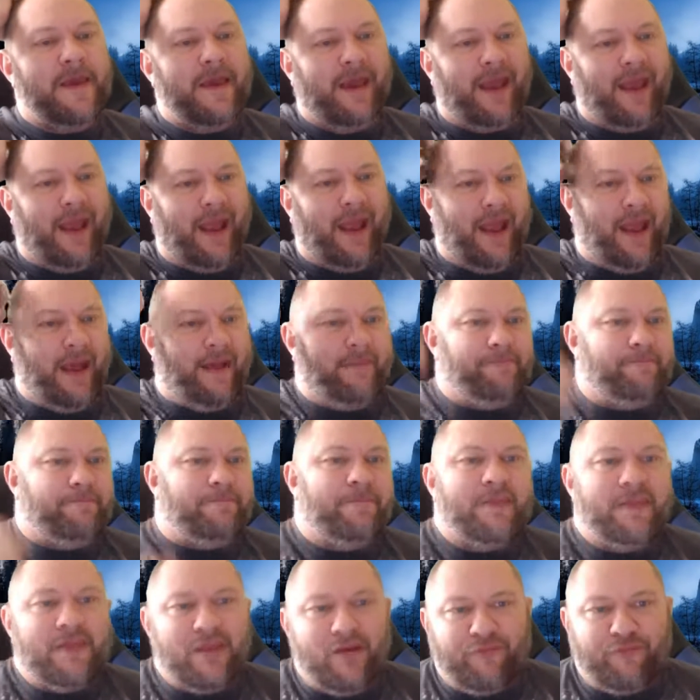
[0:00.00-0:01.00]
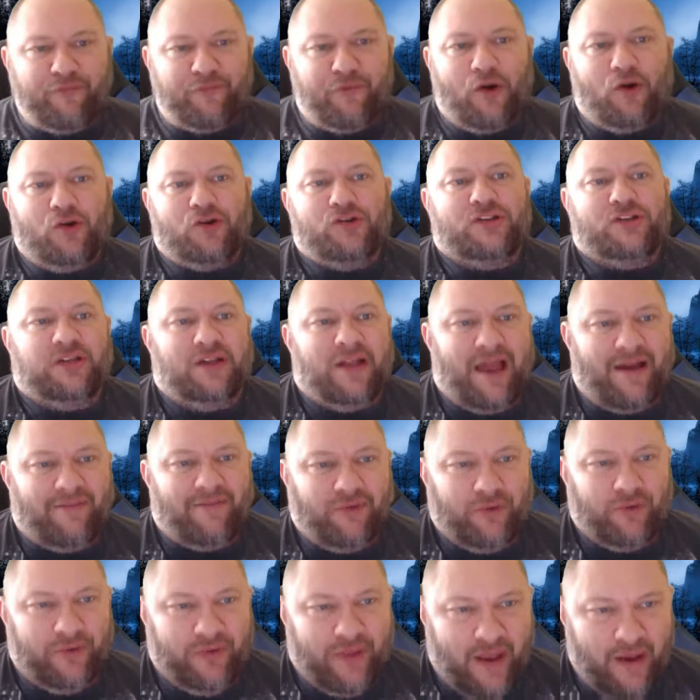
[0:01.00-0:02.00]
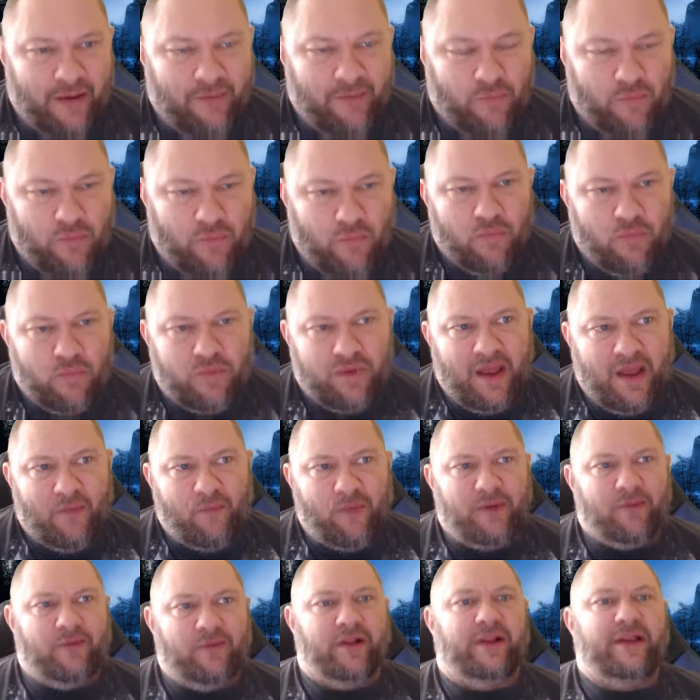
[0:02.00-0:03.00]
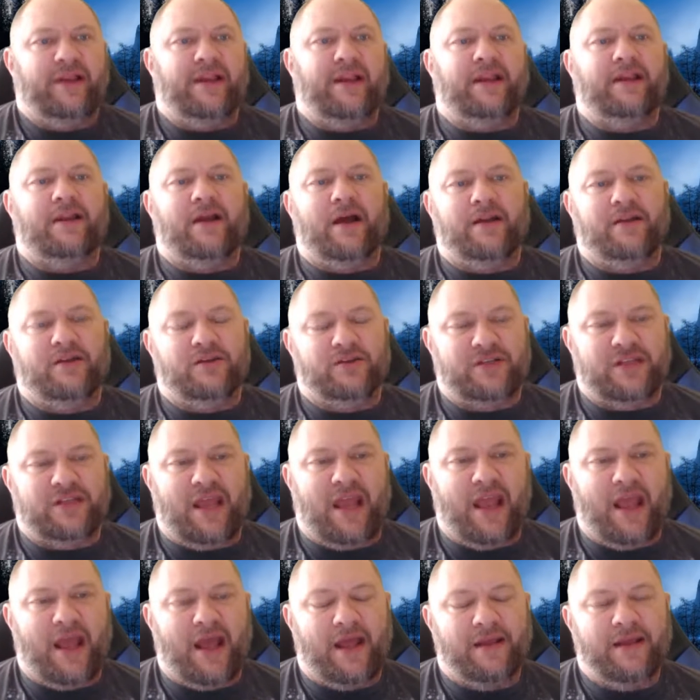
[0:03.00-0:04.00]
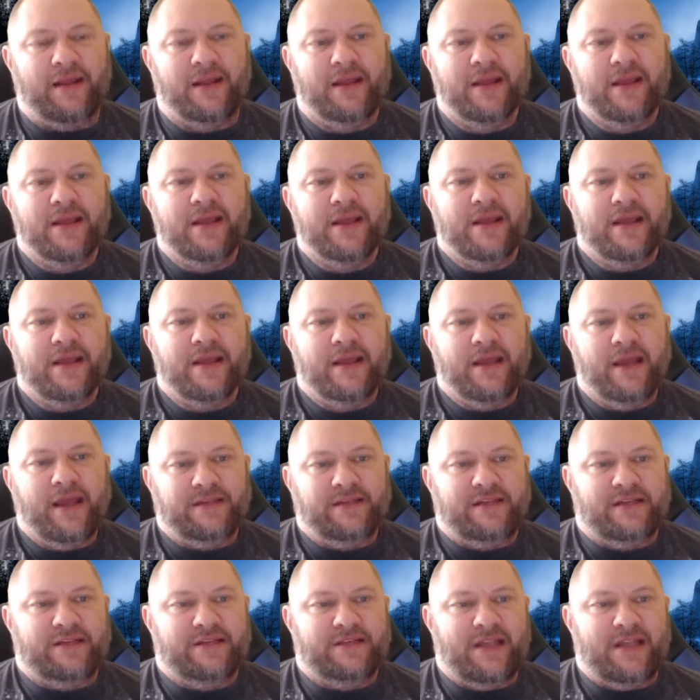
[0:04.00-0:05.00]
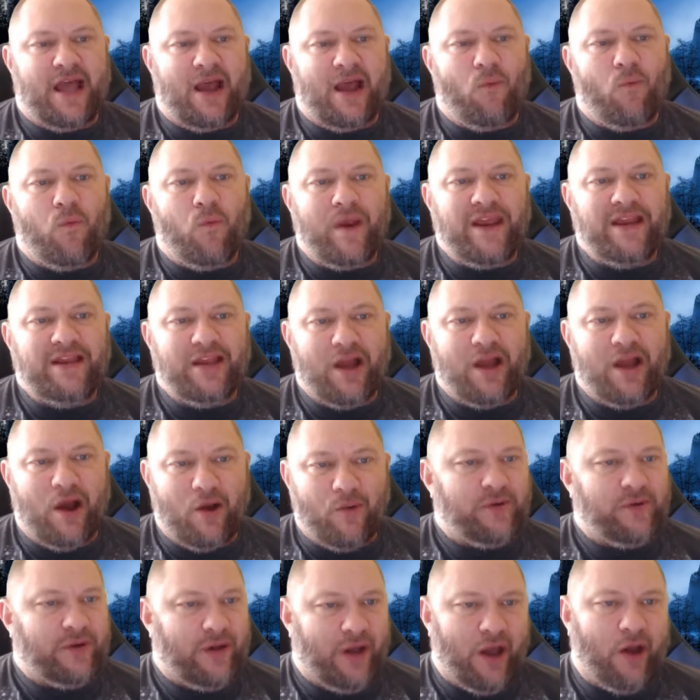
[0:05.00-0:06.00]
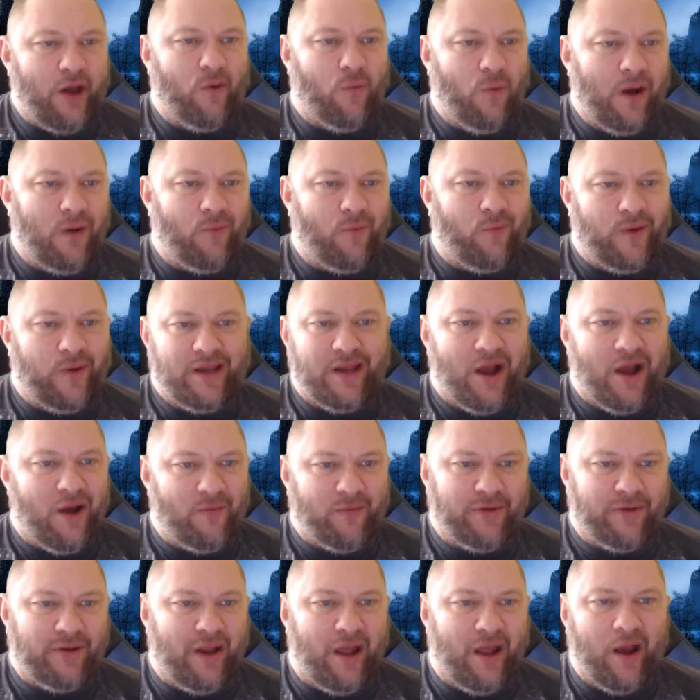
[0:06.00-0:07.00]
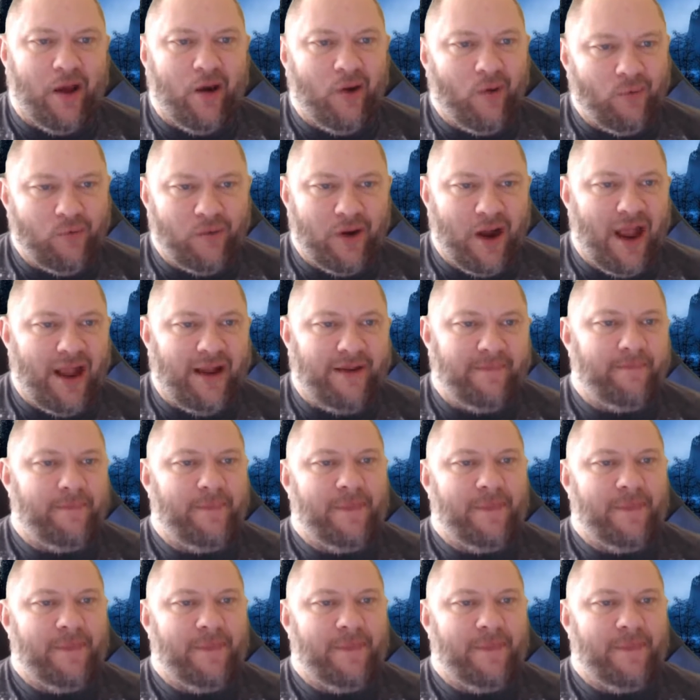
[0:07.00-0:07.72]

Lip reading: And the first level that we really need to understand is that we don't know what we don't know, right?